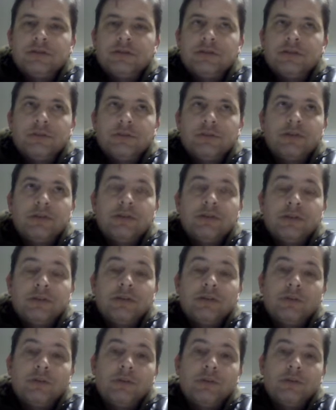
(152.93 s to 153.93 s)
similar to
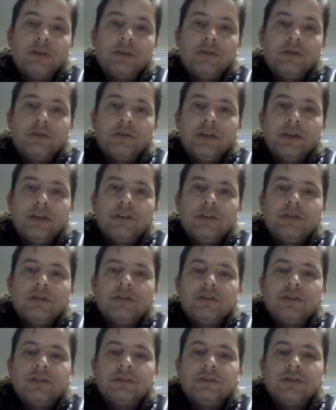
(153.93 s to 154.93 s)
what we do with
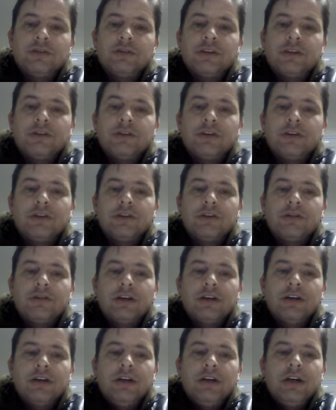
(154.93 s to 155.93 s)
internships in this
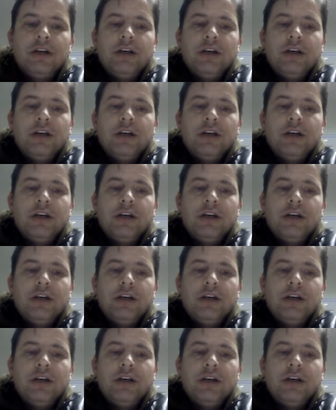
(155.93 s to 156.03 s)
country.